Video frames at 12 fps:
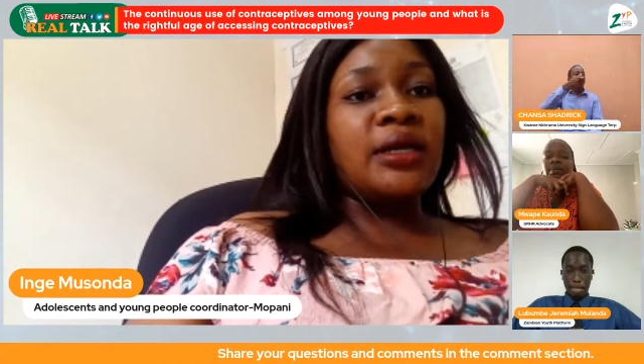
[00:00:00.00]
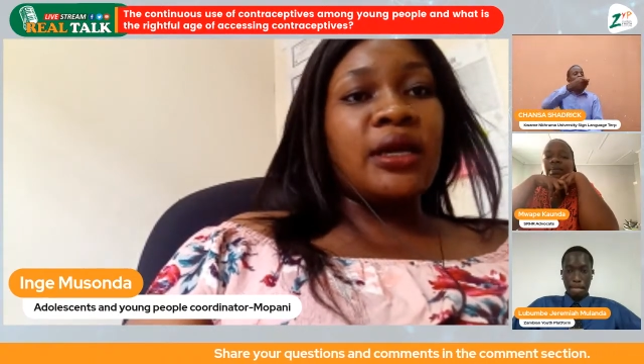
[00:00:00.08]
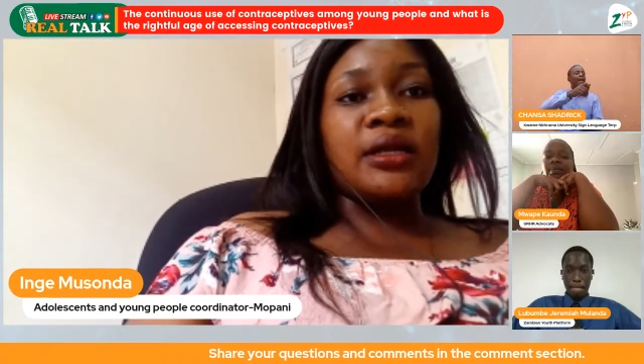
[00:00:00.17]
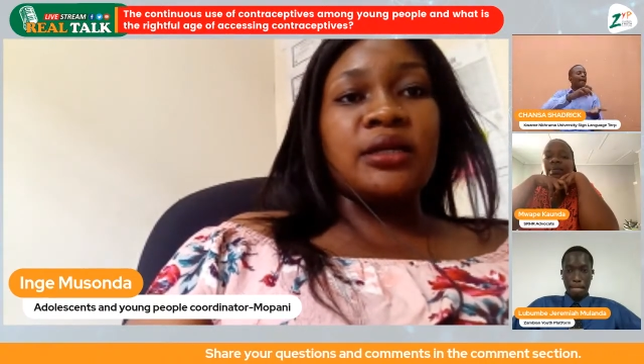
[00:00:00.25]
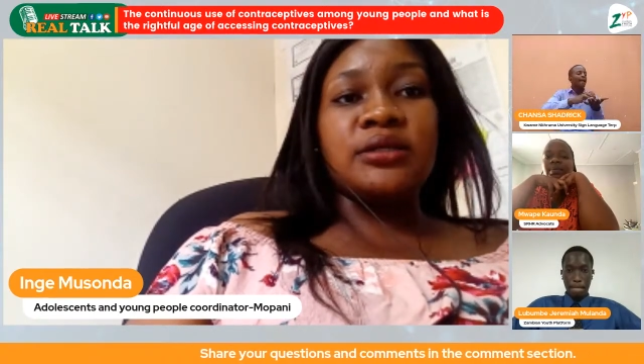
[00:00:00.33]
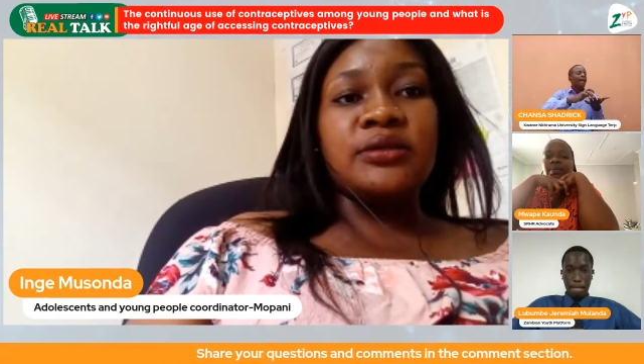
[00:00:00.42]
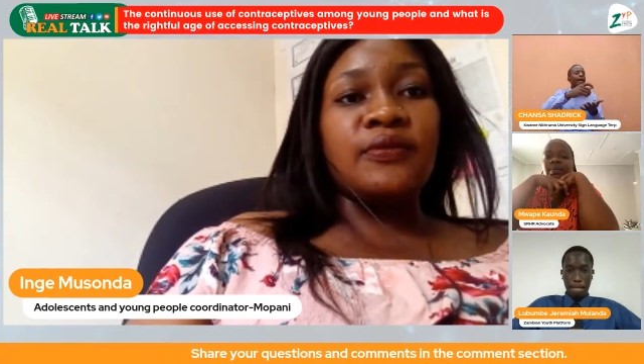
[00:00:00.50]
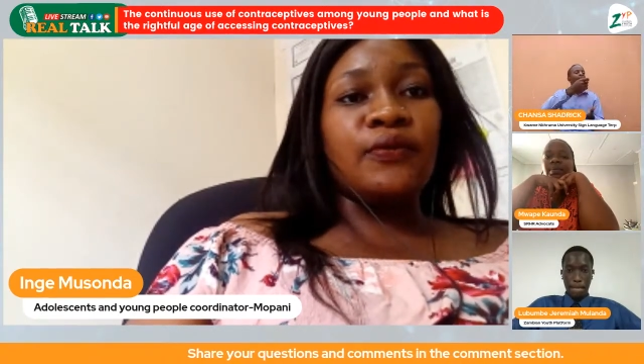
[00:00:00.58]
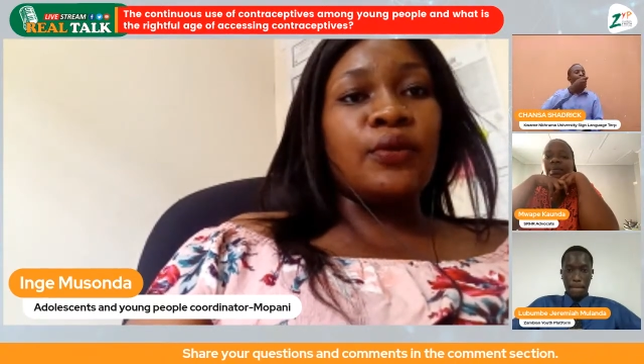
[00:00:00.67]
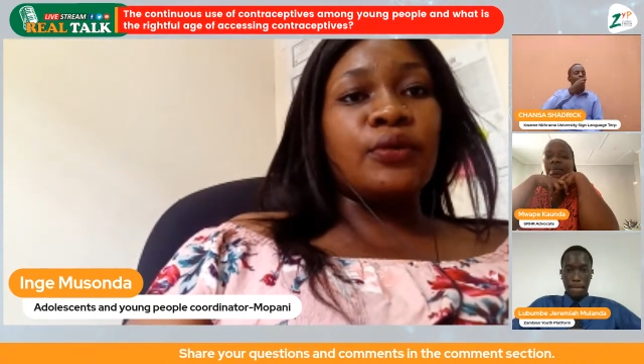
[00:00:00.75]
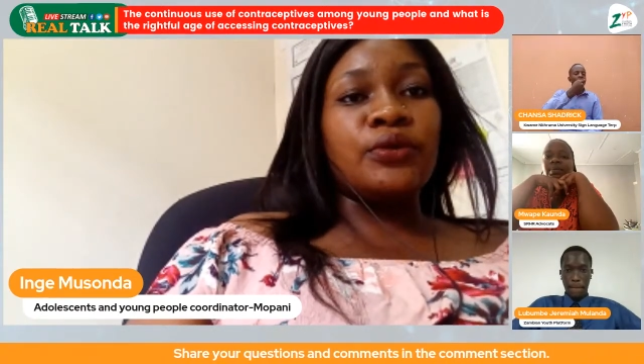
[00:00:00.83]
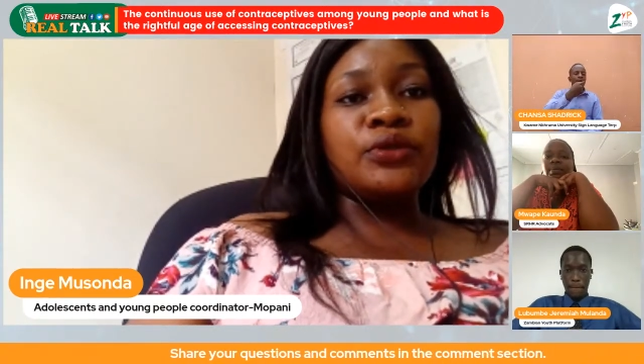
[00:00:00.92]
age
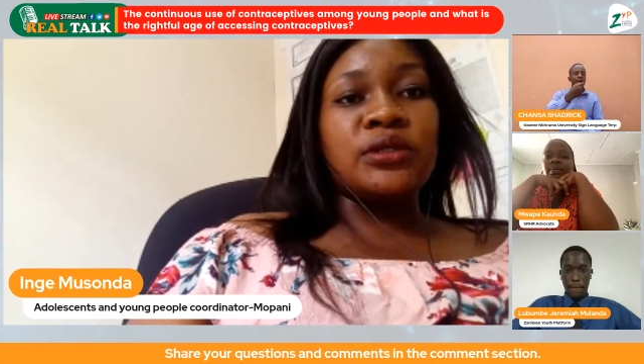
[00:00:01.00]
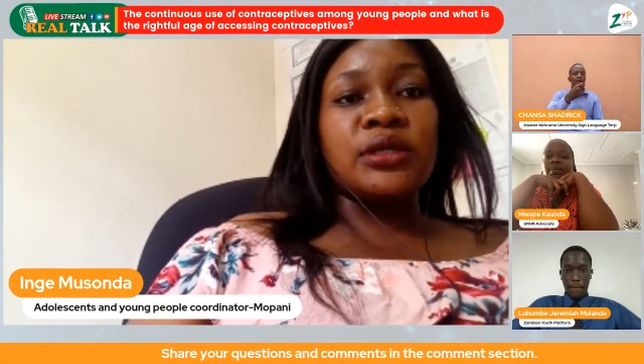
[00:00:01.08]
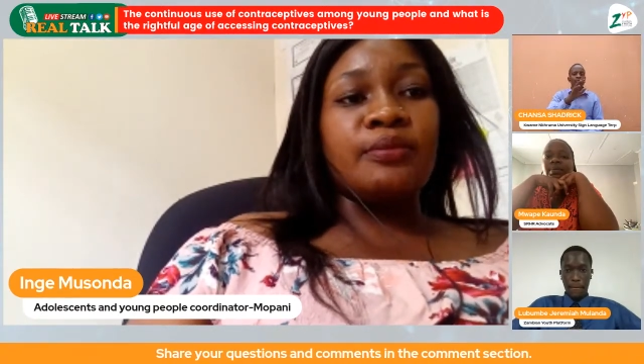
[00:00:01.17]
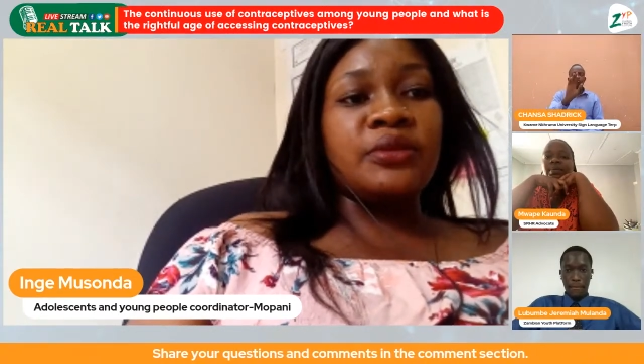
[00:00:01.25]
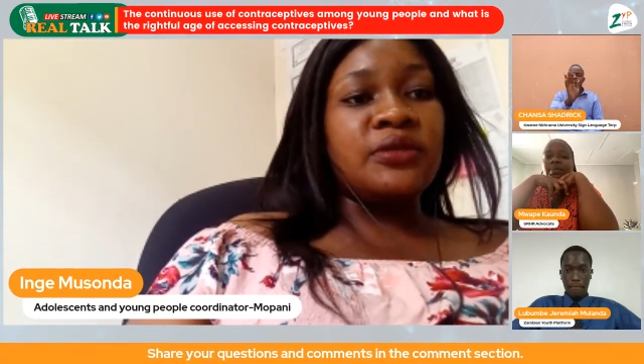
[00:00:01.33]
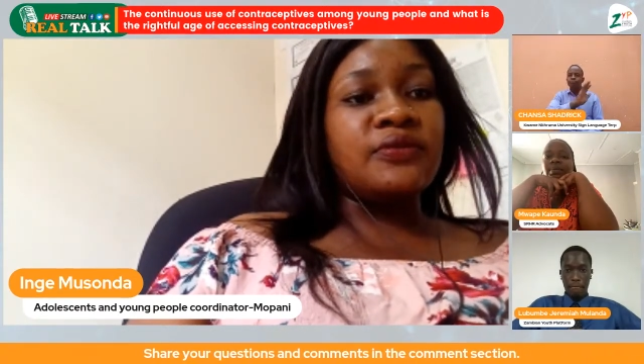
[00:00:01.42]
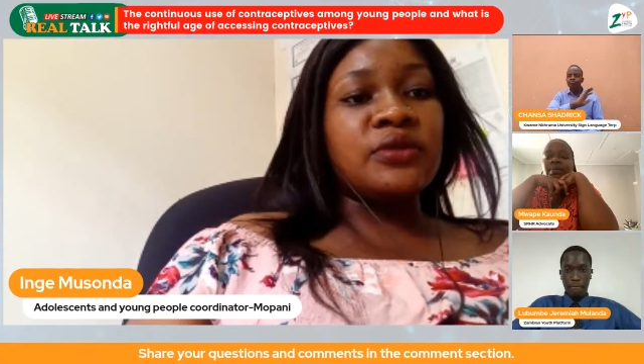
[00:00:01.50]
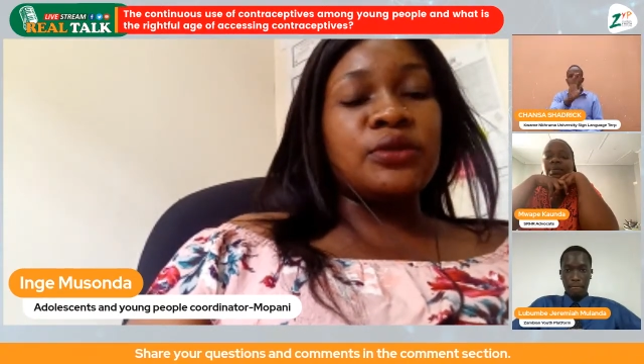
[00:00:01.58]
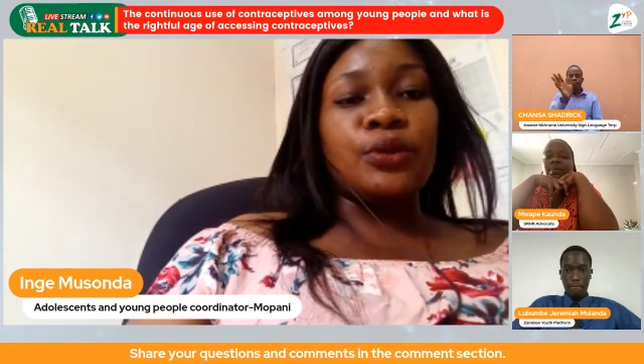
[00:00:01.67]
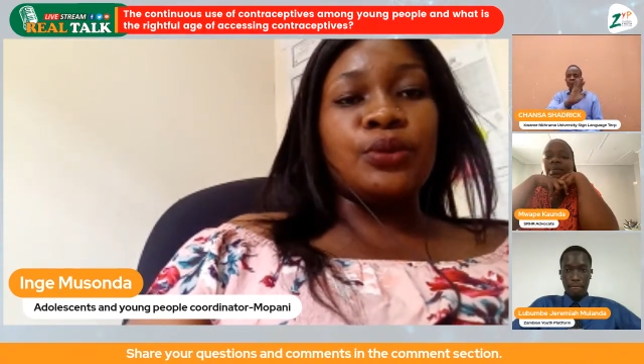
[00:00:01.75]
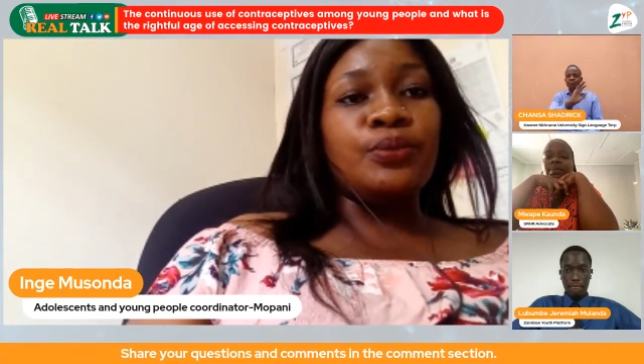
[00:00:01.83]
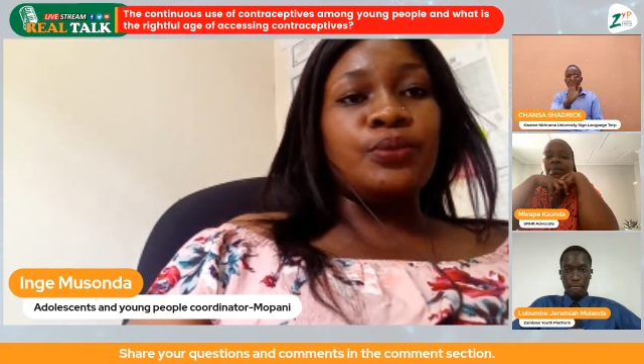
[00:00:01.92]
for contraceptives. No.